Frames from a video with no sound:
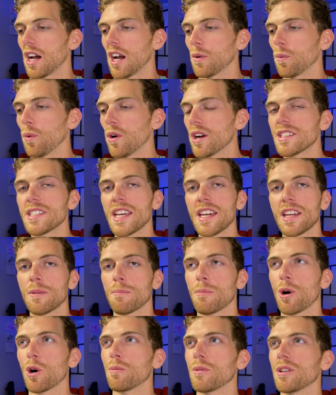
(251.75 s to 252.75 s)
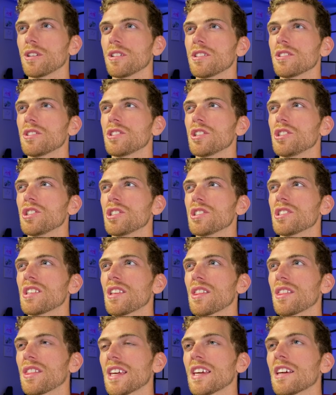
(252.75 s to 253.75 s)
I want to take a moment to just
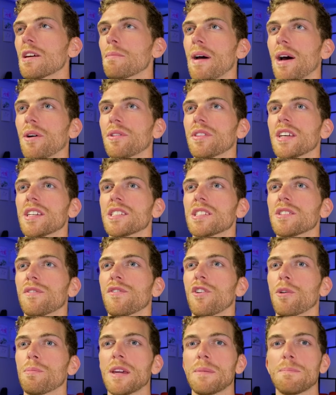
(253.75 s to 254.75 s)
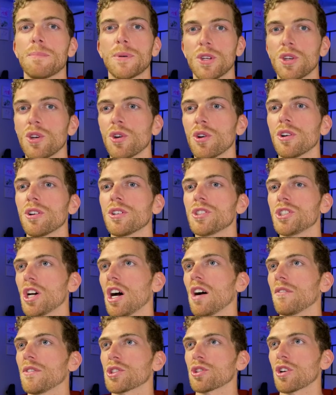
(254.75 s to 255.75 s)
think about this from a pure
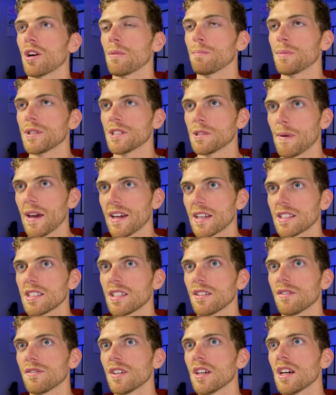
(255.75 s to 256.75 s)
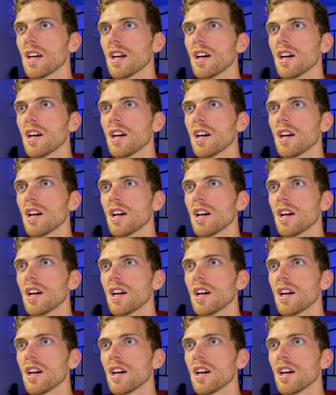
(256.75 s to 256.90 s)
JavaScript perspective.